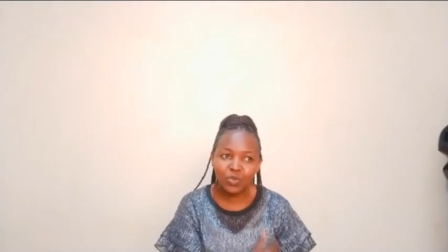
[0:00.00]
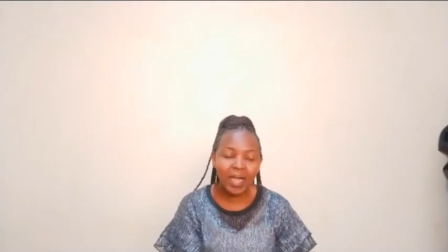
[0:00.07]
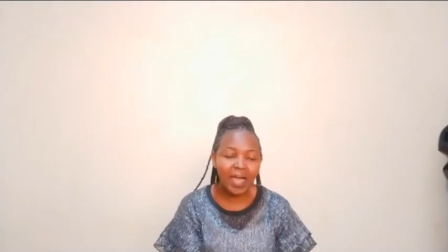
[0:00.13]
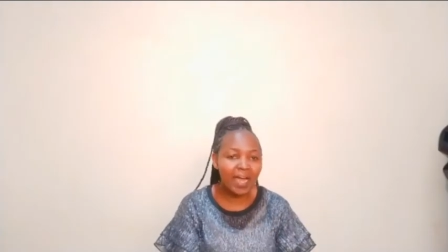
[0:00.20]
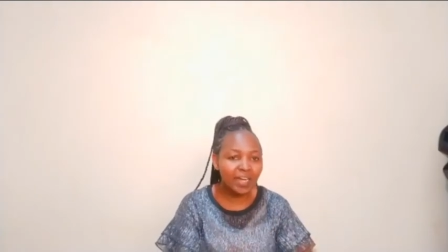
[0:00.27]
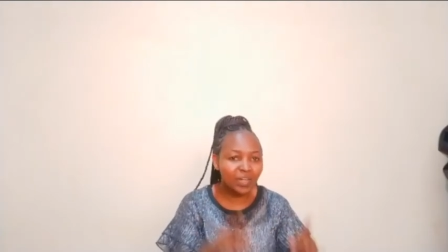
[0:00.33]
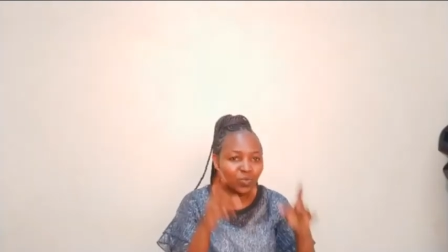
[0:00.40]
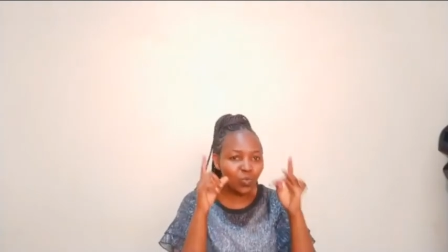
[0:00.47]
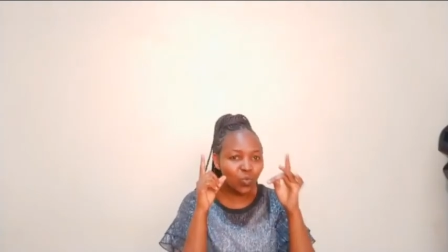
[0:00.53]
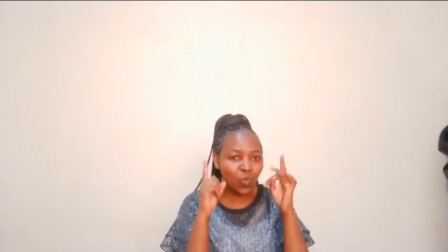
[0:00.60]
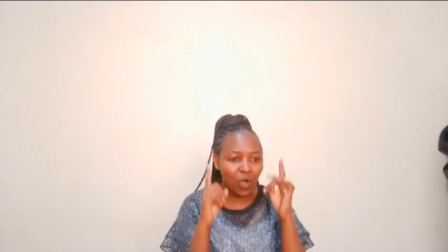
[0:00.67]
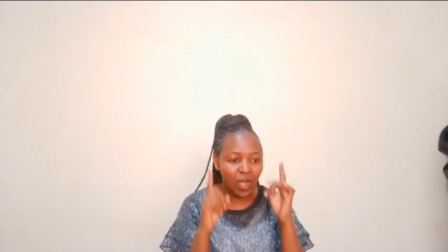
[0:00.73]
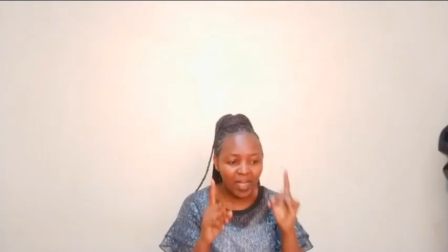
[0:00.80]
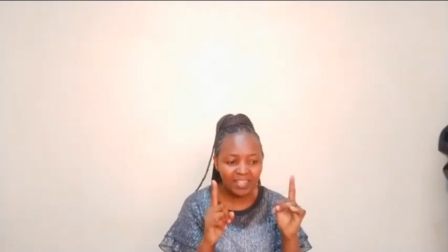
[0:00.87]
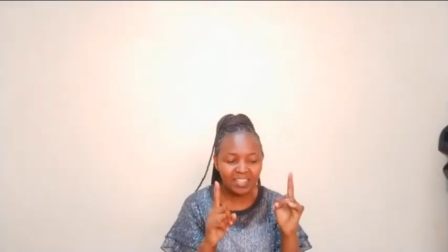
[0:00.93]
And
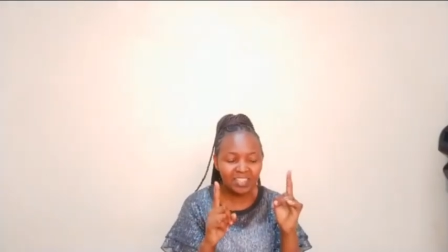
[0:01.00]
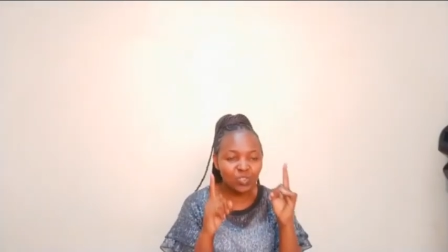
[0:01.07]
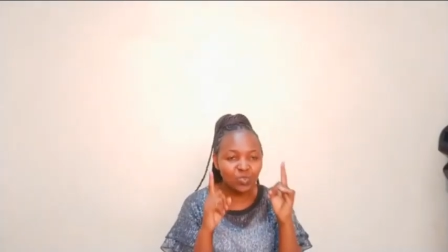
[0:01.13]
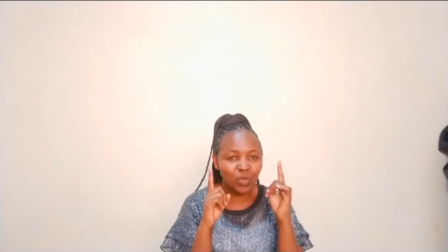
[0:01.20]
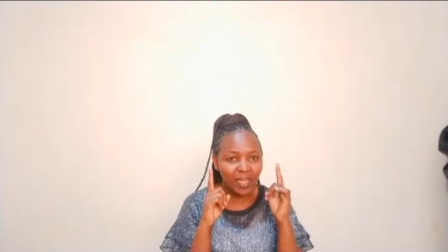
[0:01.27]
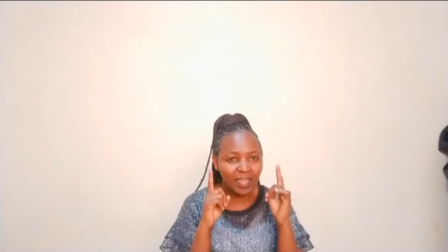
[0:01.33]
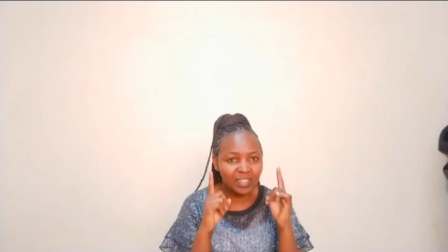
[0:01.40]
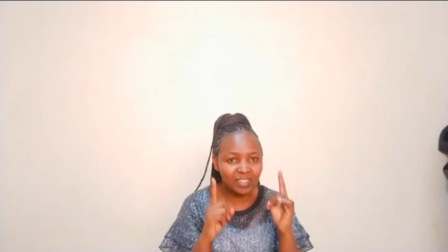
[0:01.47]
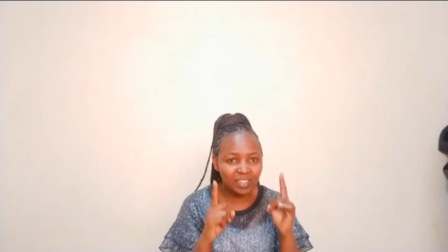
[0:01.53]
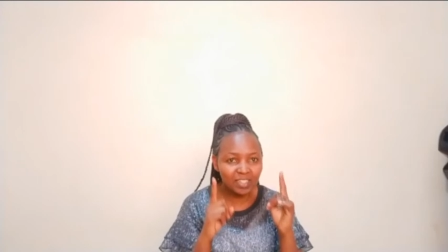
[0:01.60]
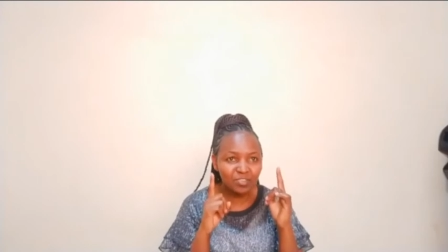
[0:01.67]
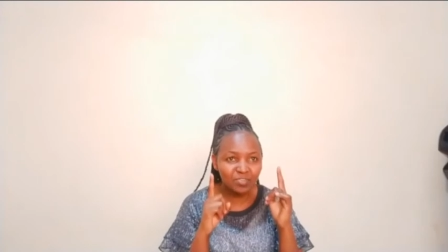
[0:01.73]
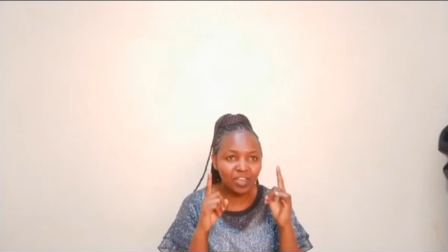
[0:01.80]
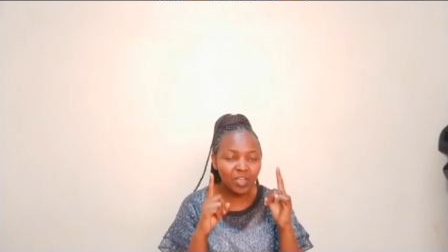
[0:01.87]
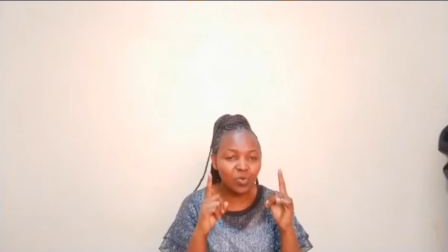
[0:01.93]
once you
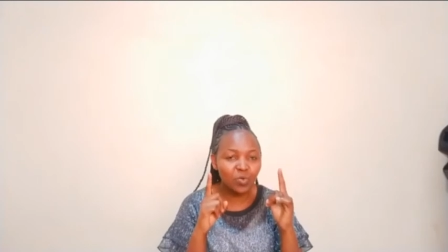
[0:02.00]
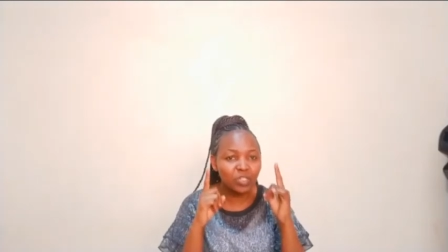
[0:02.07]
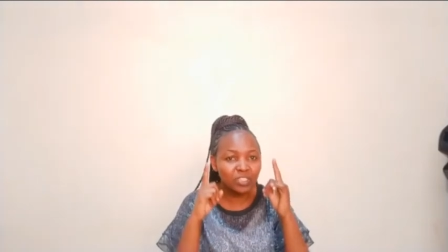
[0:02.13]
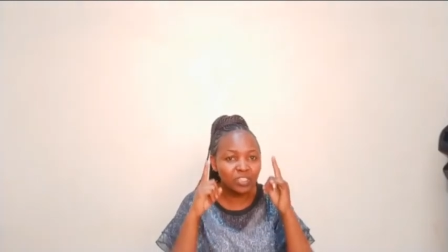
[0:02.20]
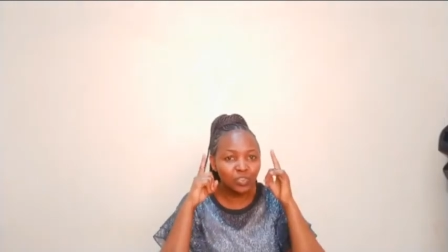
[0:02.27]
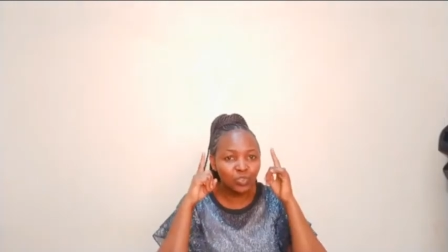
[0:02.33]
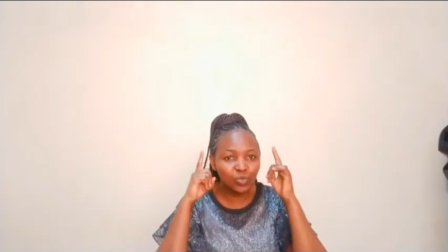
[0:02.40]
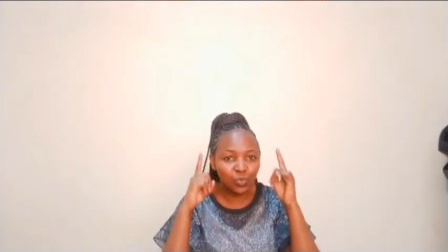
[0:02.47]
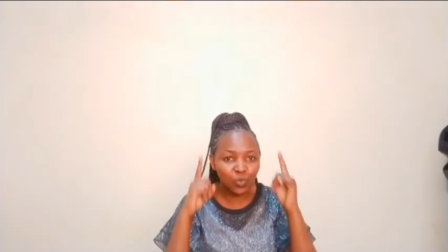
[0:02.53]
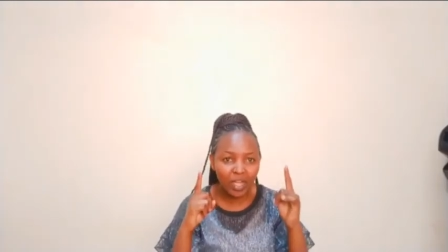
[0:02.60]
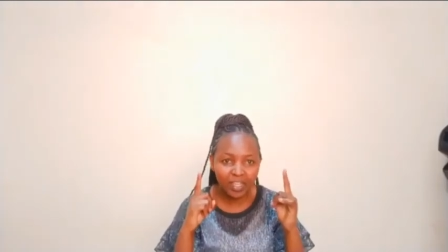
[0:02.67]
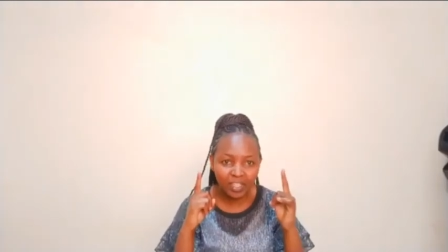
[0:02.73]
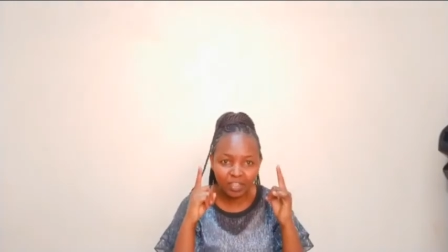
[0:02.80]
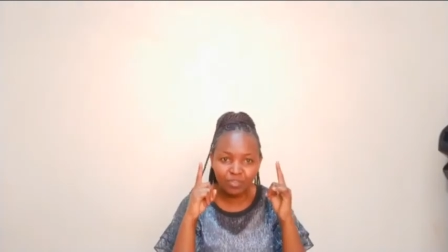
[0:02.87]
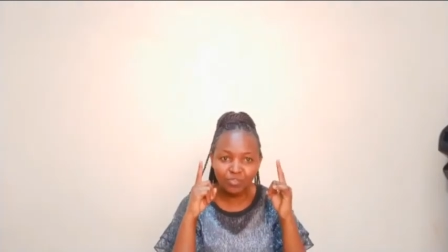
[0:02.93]
identify what is
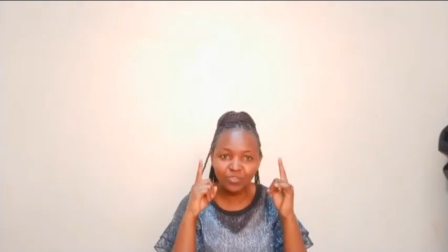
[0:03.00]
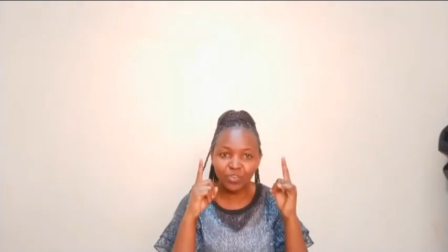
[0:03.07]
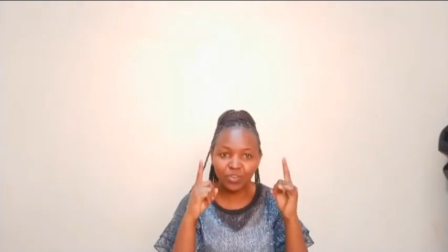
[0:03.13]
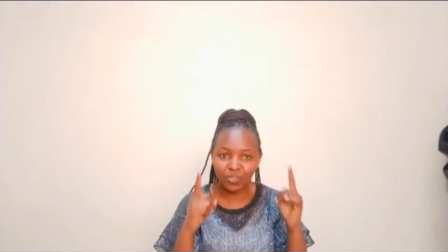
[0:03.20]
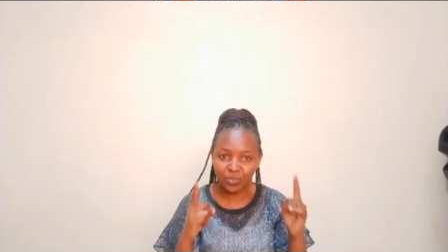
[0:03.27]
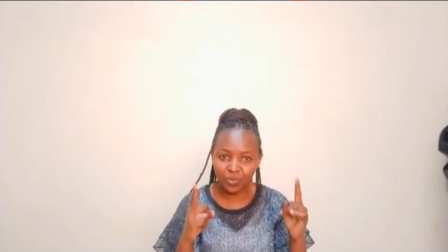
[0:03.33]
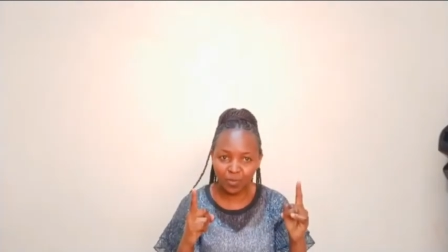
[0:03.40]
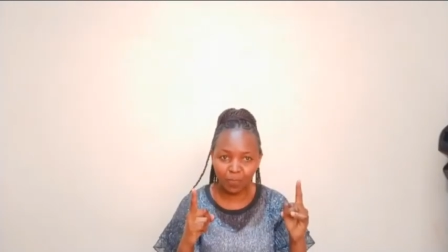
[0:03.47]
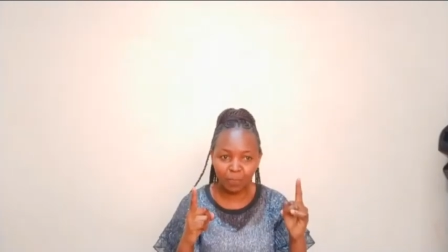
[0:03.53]
working for you,